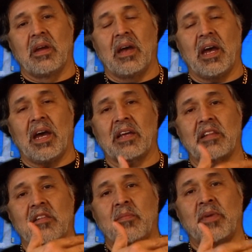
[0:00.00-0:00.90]

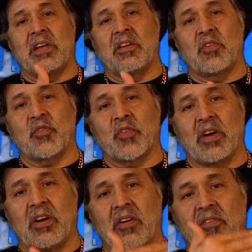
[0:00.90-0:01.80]
acclimate
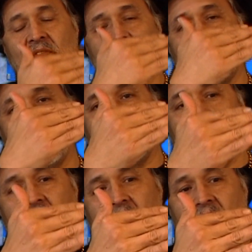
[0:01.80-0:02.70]
yourself
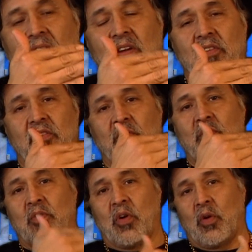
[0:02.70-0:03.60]
to
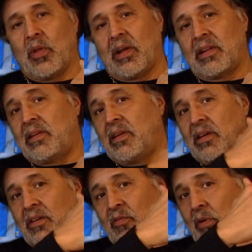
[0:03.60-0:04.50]
the whole idea
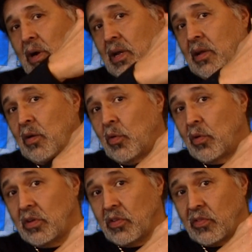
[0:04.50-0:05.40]
of riding a
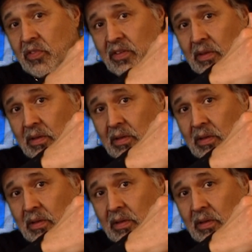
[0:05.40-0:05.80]
horse.